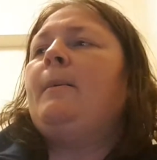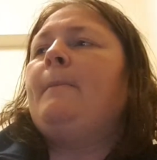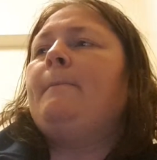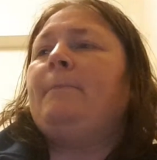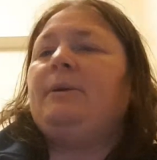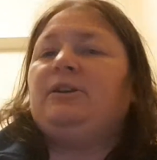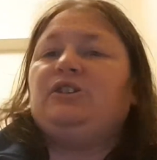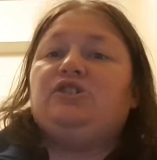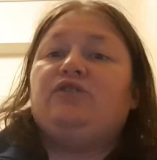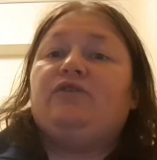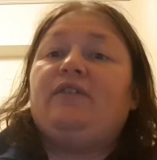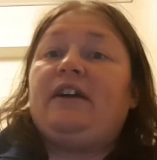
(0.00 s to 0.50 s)

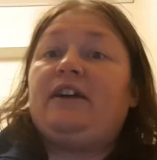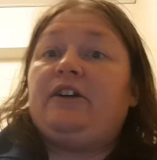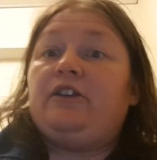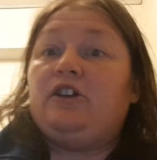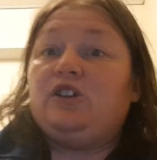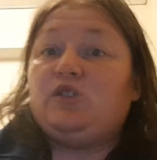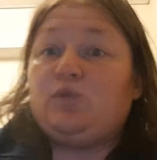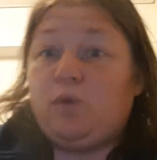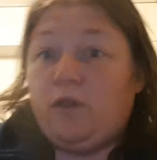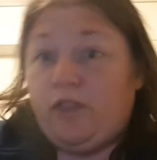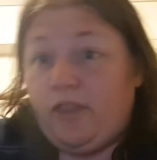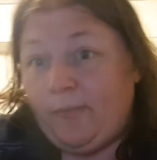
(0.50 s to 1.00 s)
But she
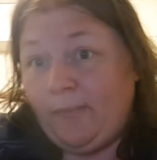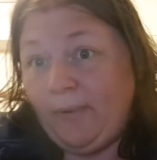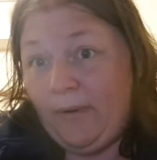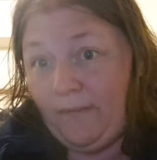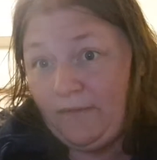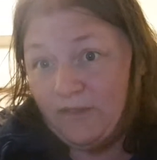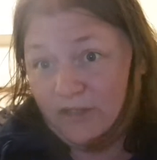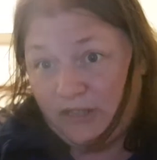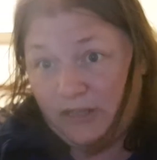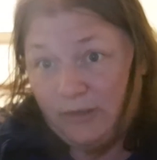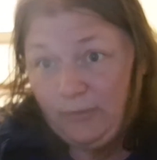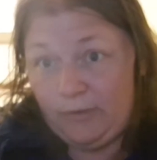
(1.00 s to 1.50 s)
recognised one of the
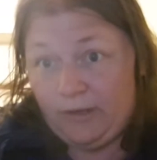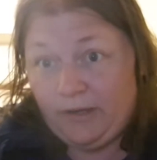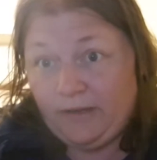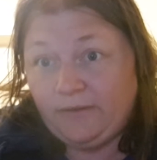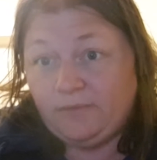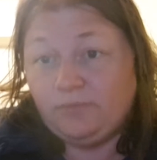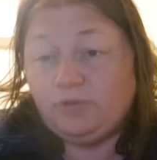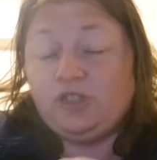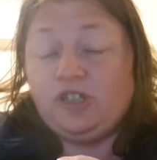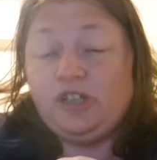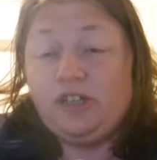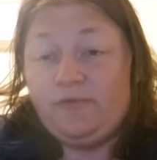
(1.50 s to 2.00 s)
brothers anyway.
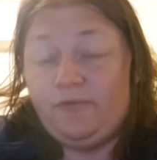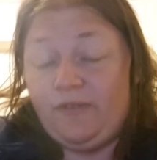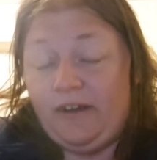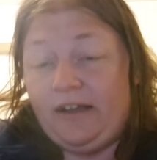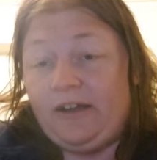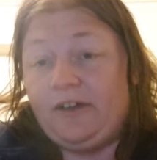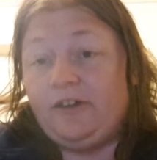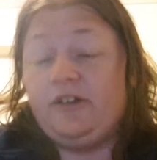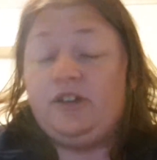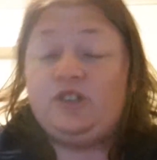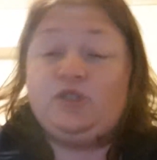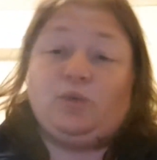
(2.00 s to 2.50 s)
She
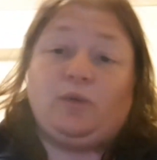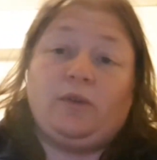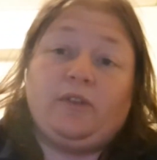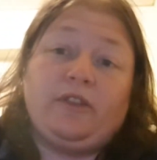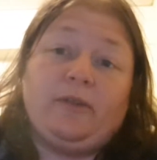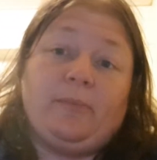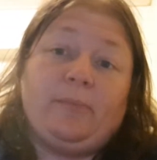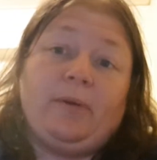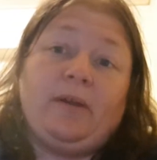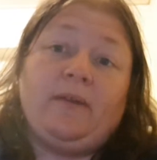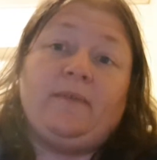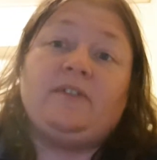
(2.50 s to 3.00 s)
recognised one of the
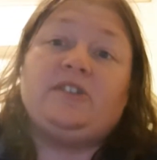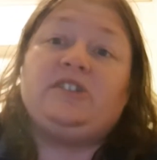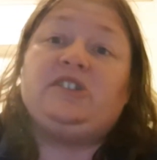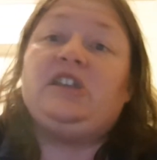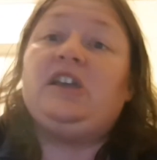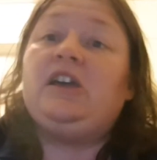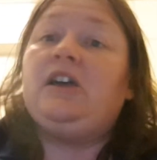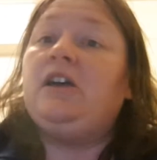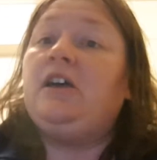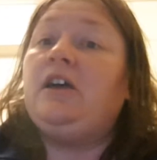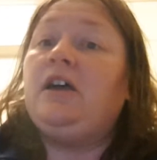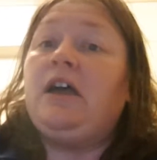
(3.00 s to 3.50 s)
brothers,
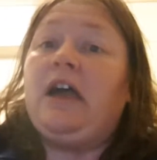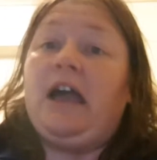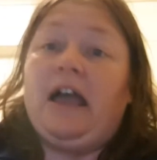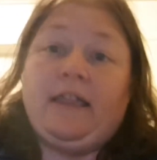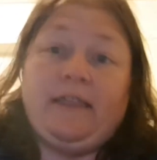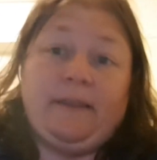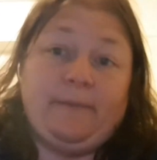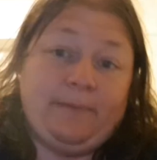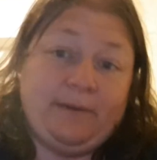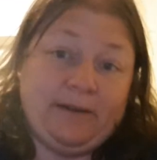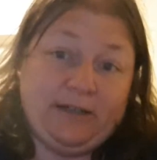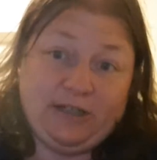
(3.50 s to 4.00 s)
and
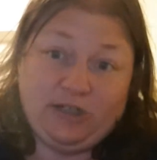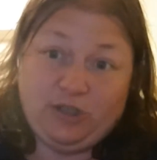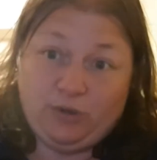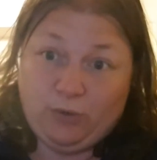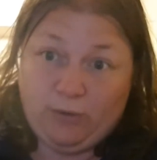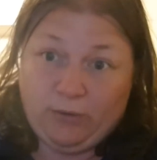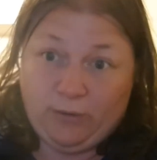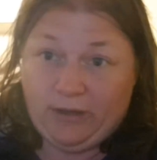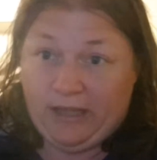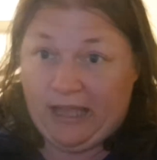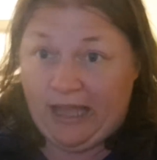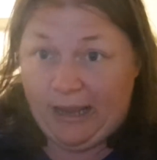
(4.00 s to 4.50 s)
the police
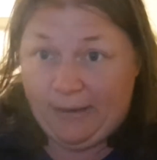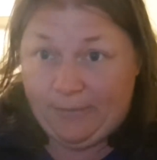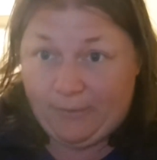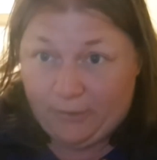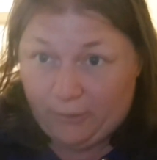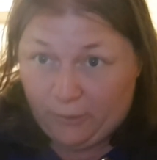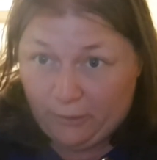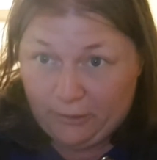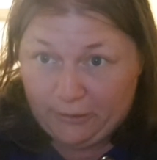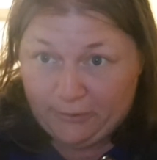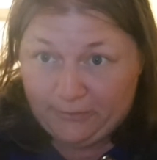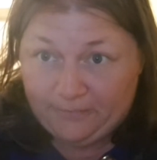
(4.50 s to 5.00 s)
came a
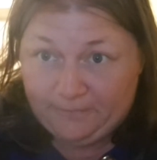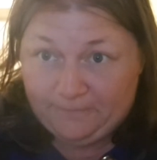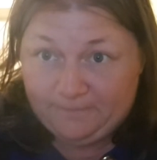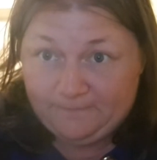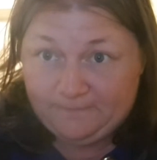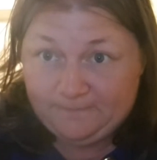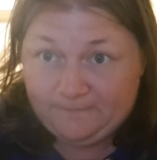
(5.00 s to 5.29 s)
knocking.